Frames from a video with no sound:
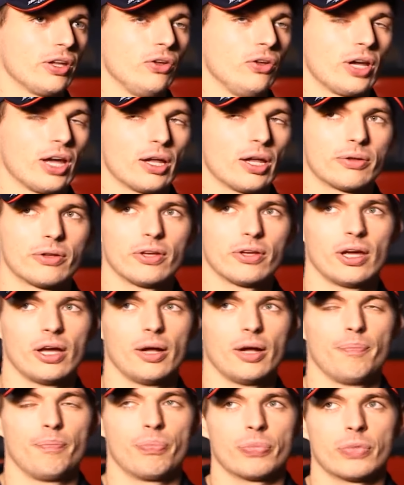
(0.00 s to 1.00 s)
Max has
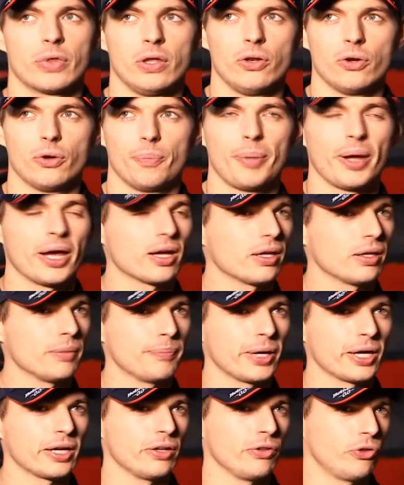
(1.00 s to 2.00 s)
particularly
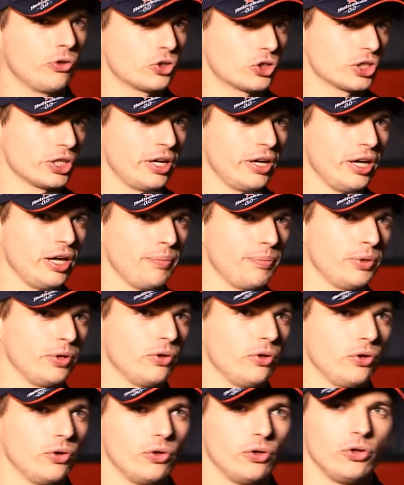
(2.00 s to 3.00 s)
expressed his
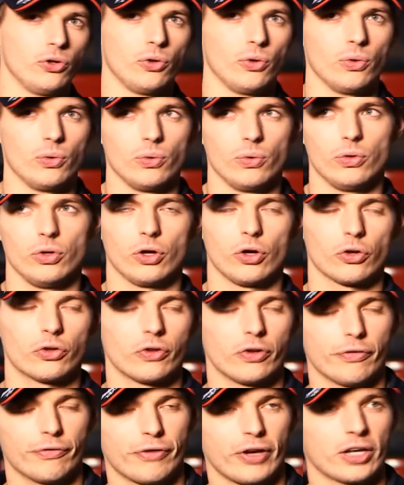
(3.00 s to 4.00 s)
discontent with the FIA's
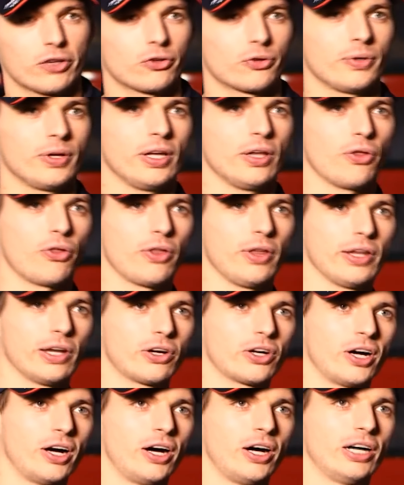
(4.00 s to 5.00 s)
restrictions,
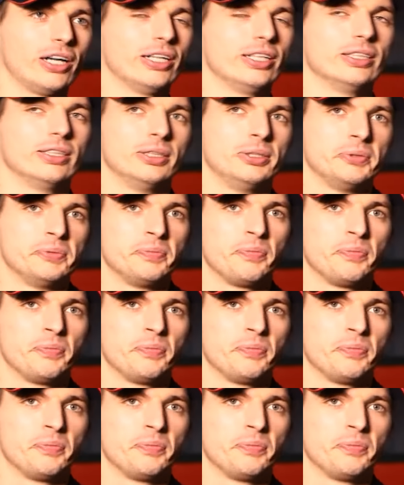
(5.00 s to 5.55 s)
feeling that they